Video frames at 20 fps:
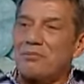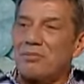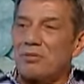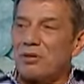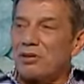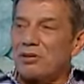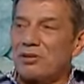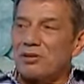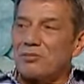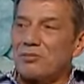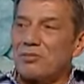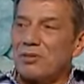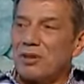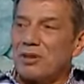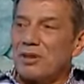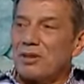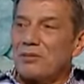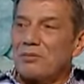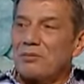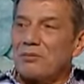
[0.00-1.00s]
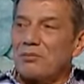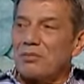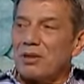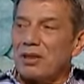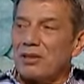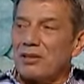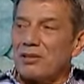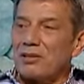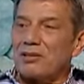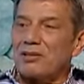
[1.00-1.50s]
person
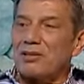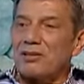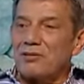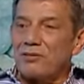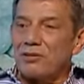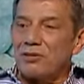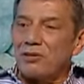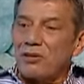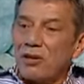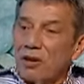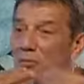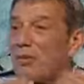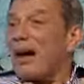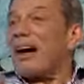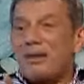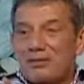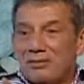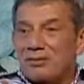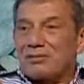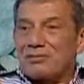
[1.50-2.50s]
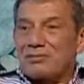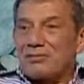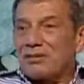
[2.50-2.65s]
because if you come out